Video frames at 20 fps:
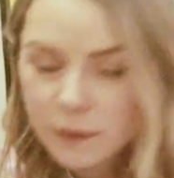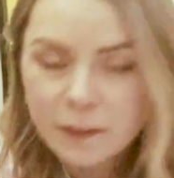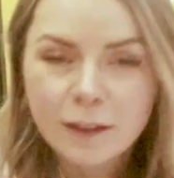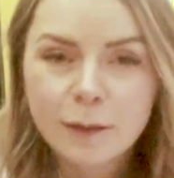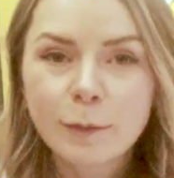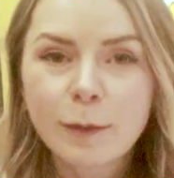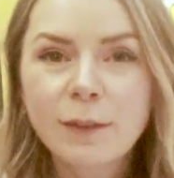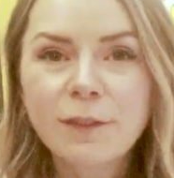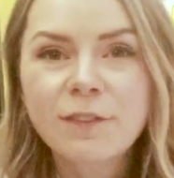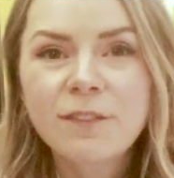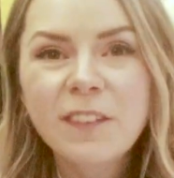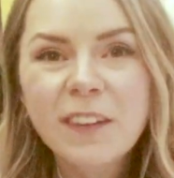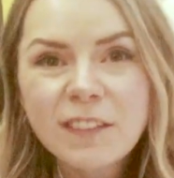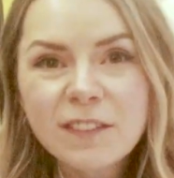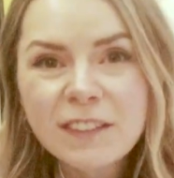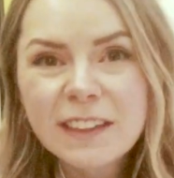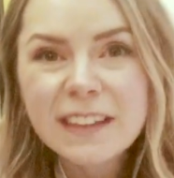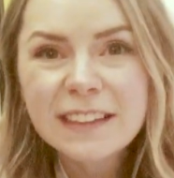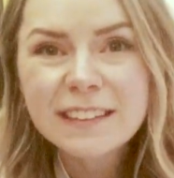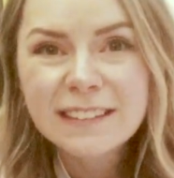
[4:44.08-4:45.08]
It's going to be
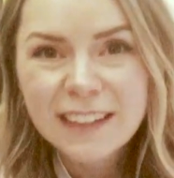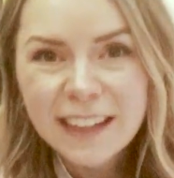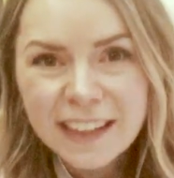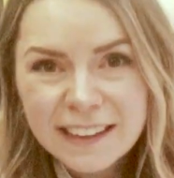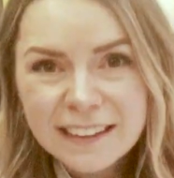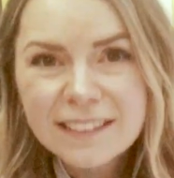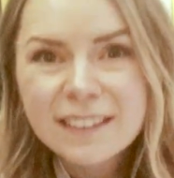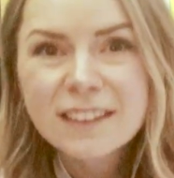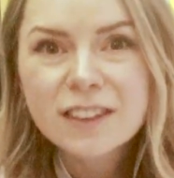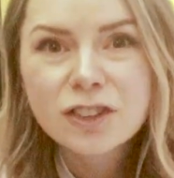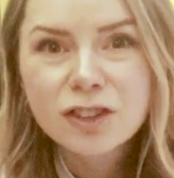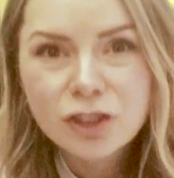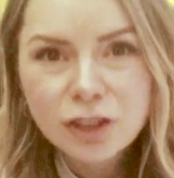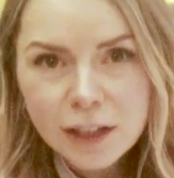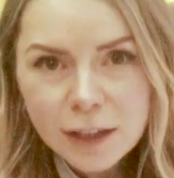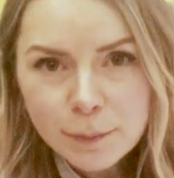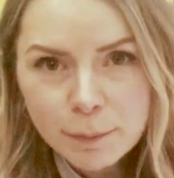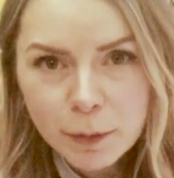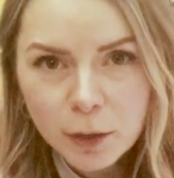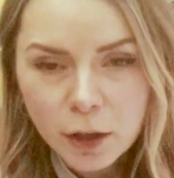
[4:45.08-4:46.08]
50 cents
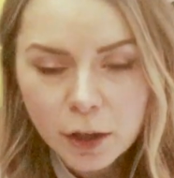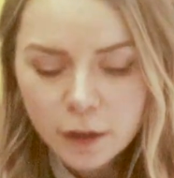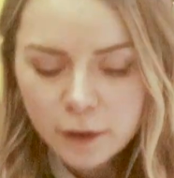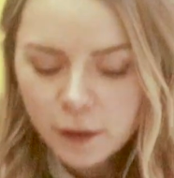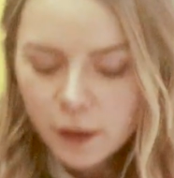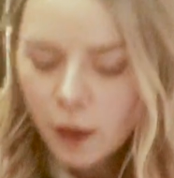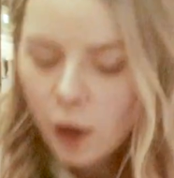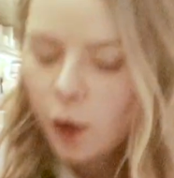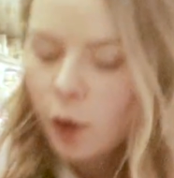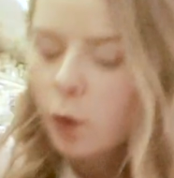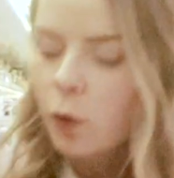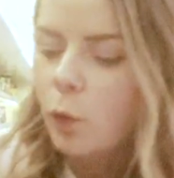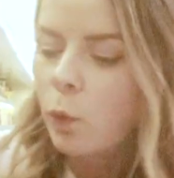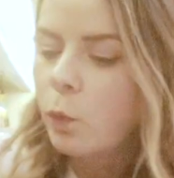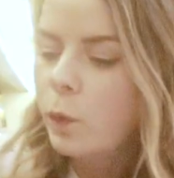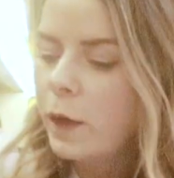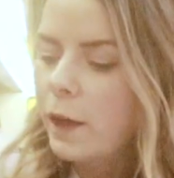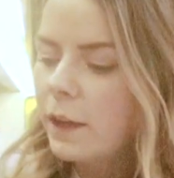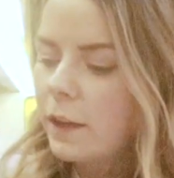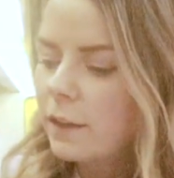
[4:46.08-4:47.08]
cheaper
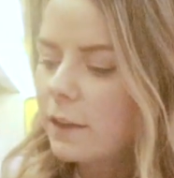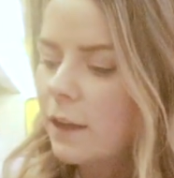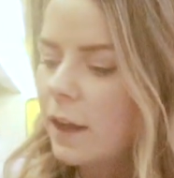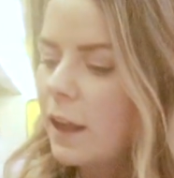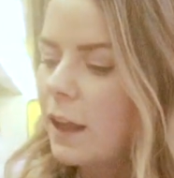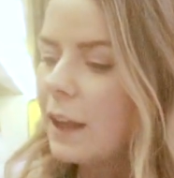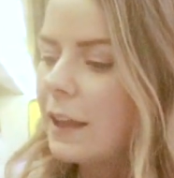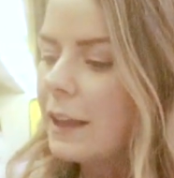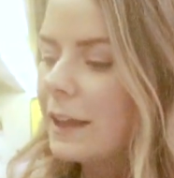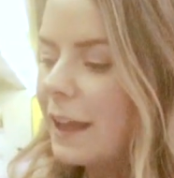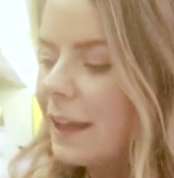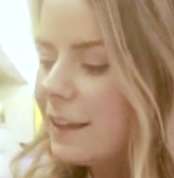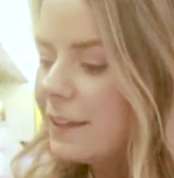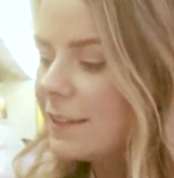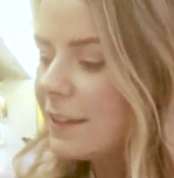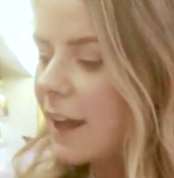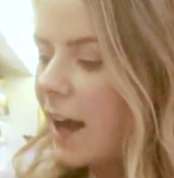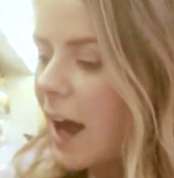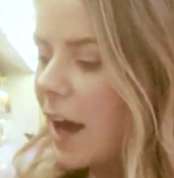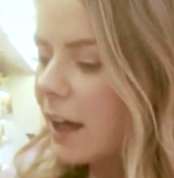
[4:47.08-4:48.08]
with
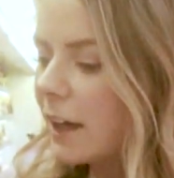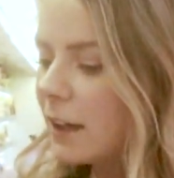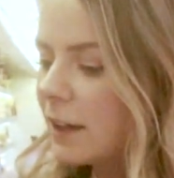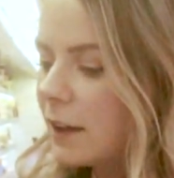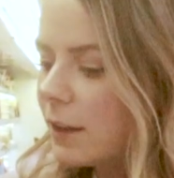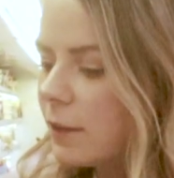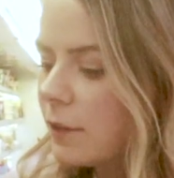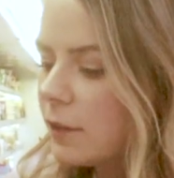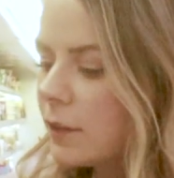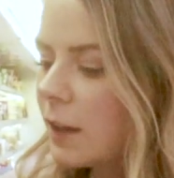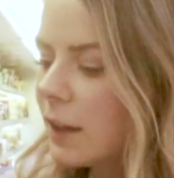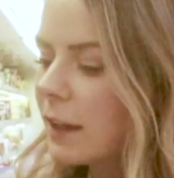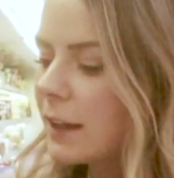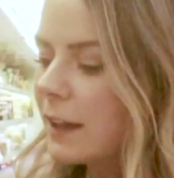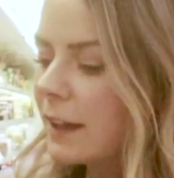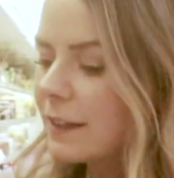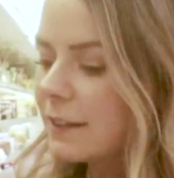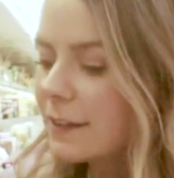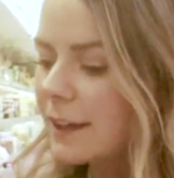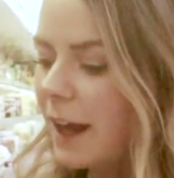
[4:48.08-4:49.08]
less additives,
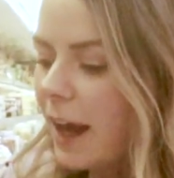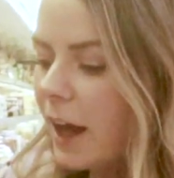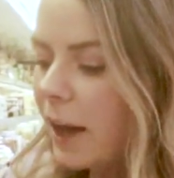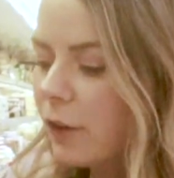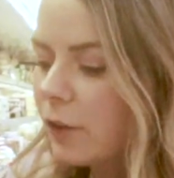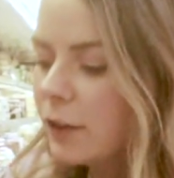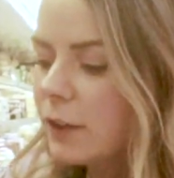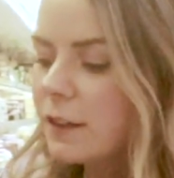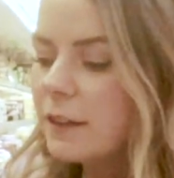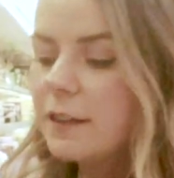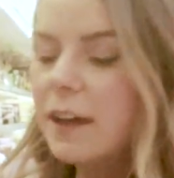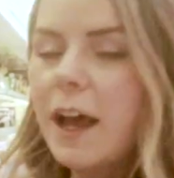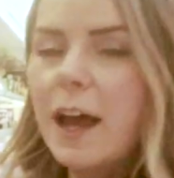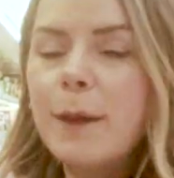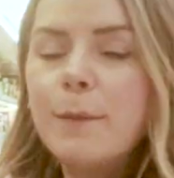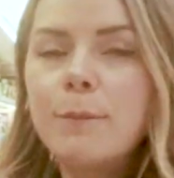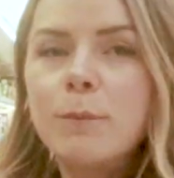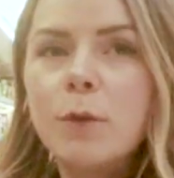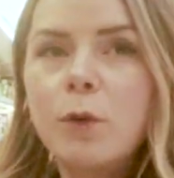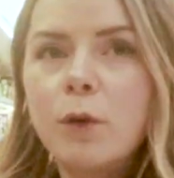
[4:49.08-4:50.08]
less calories,
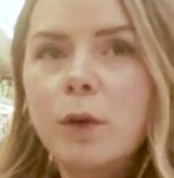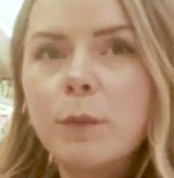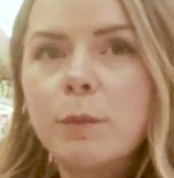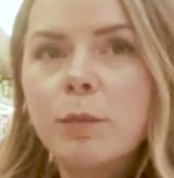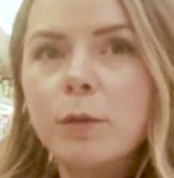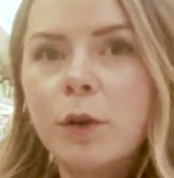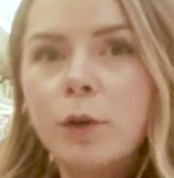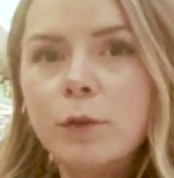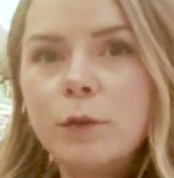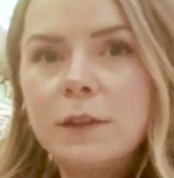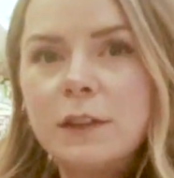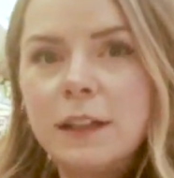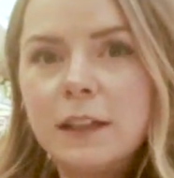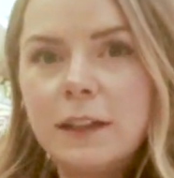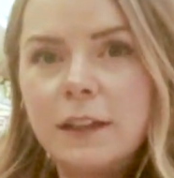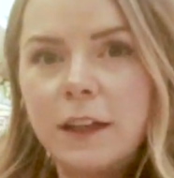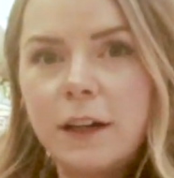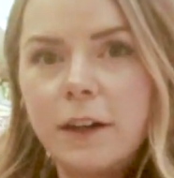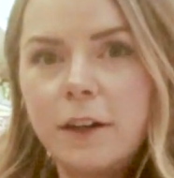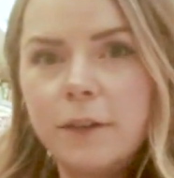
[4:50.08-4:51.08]
and more
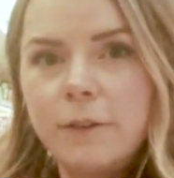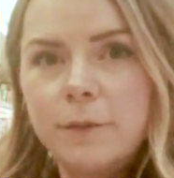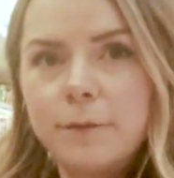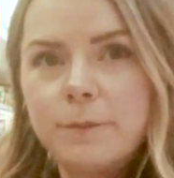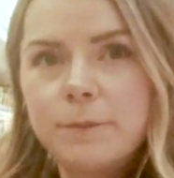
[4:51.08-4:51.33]
protein there.